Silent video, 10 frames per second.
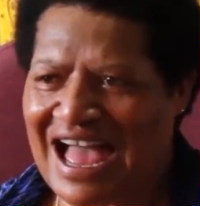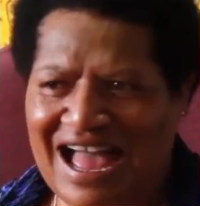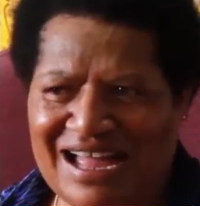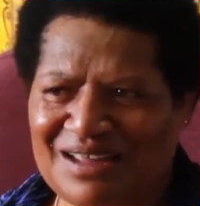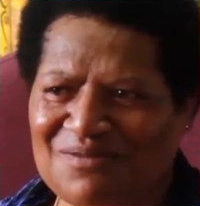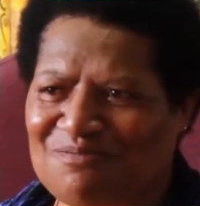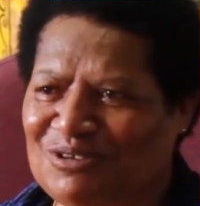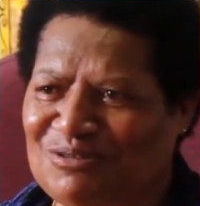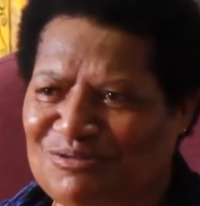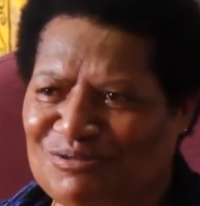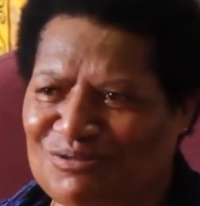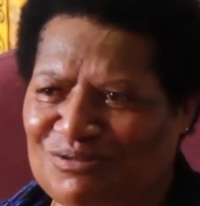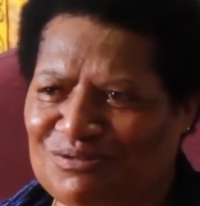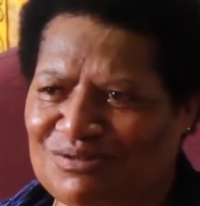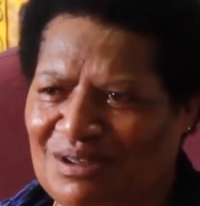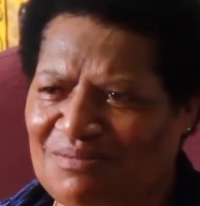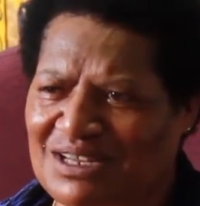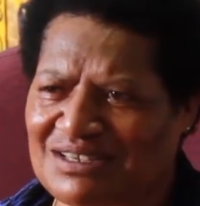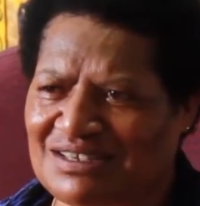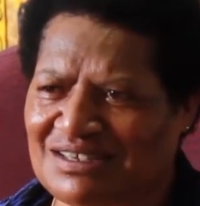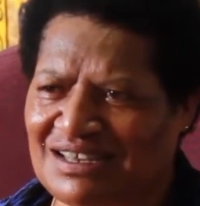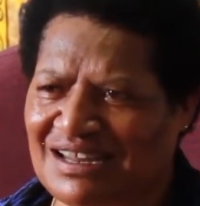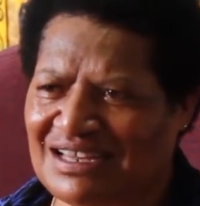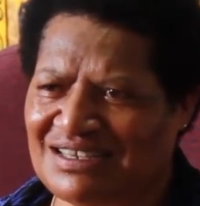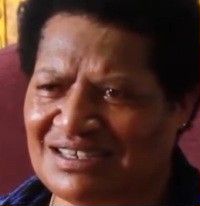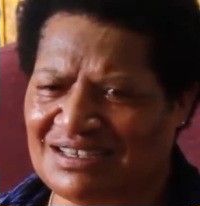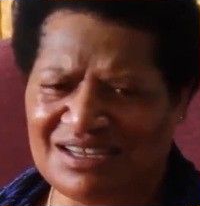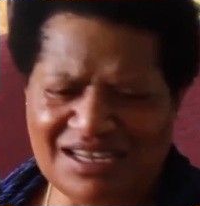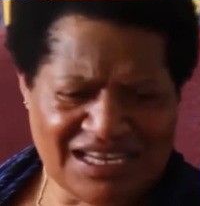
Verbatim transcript: I have been to some nations and I see